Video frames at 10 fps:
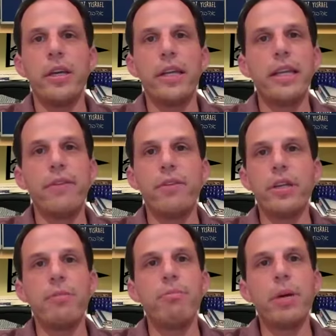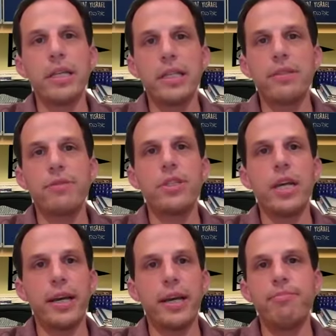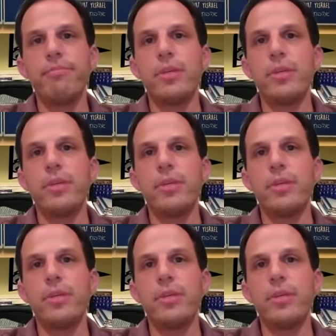and given an abundance of time.